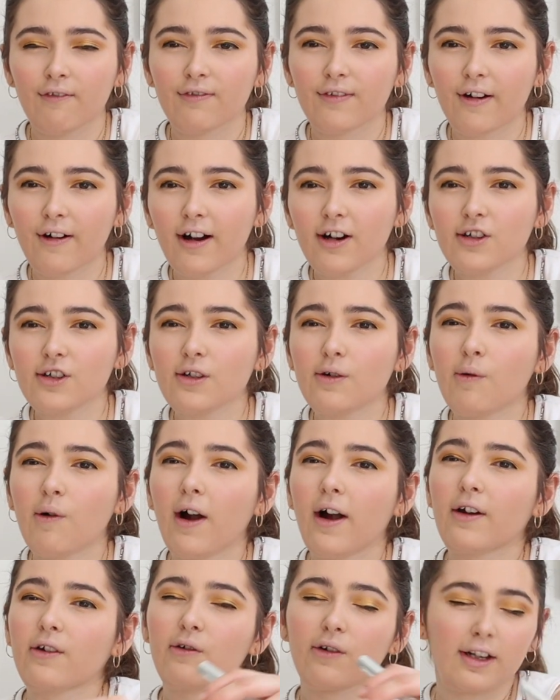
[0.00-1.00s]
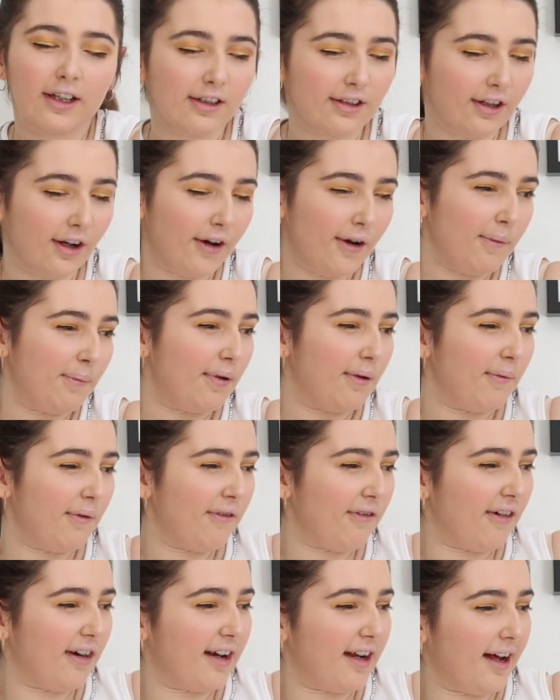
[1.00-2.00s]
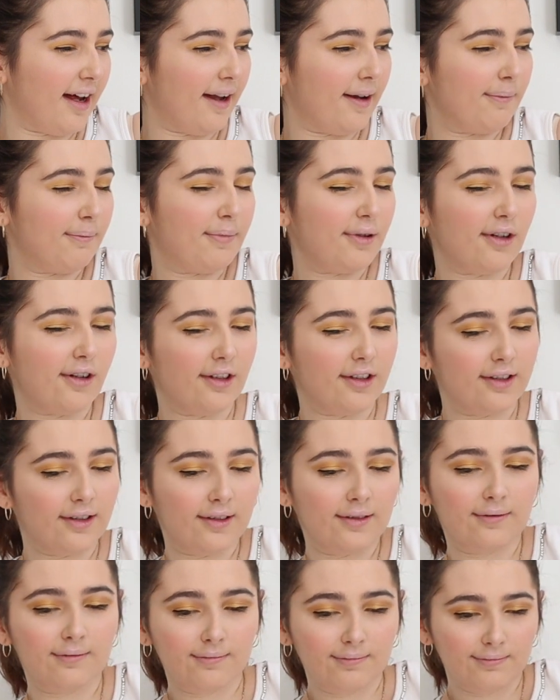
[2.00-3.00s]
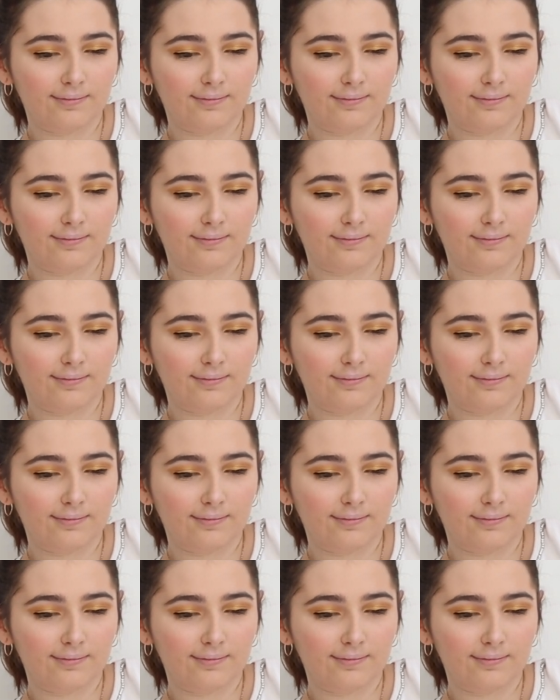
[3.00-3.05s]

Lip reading: they're actually quite annoying to open with one hand. Because